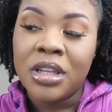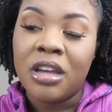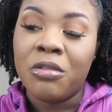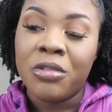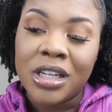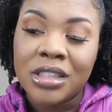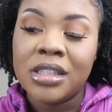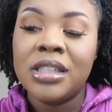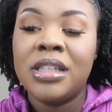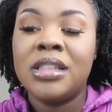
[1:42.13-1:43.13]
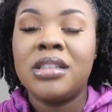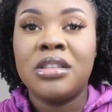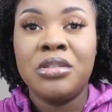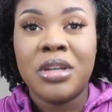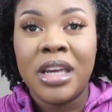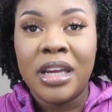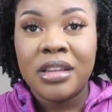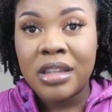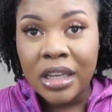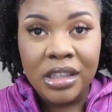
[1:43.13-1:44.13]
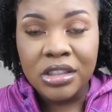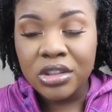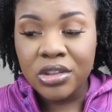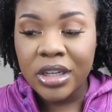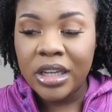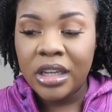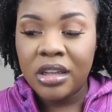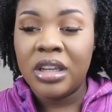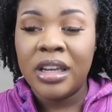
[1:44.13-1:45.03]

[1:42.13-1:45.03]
you get restless, you can't think straight,